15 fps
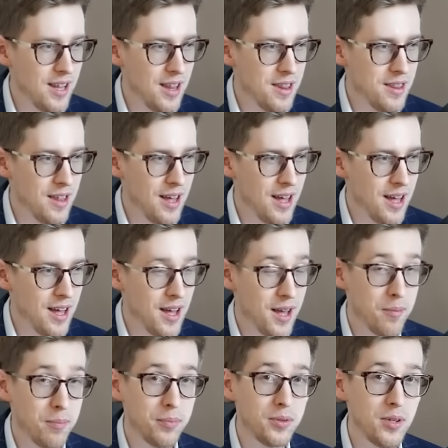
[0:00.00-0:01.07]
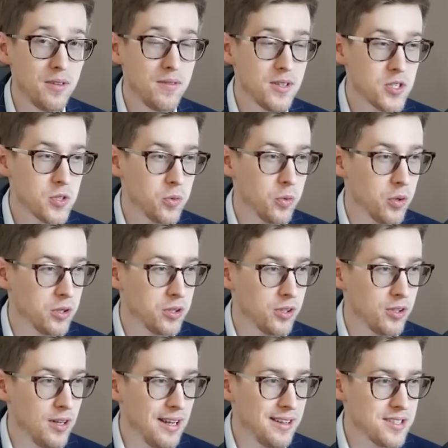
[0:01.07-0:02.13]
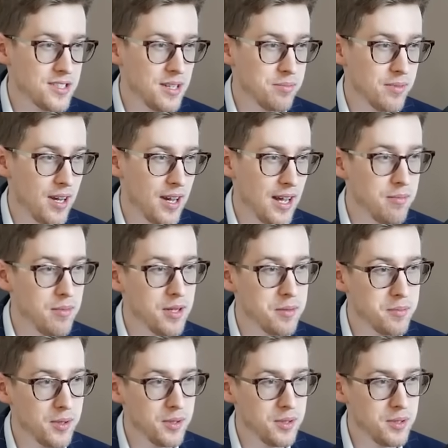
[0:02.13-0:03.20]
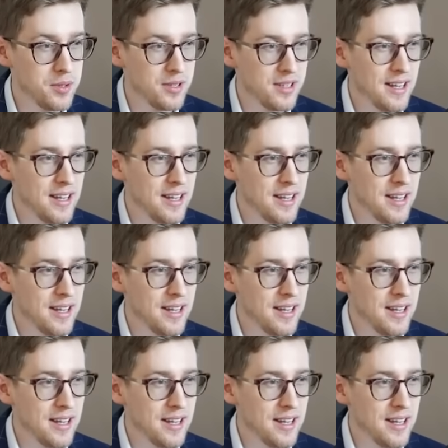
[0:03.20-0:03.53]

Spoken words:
the previous quarter at the same time in blue.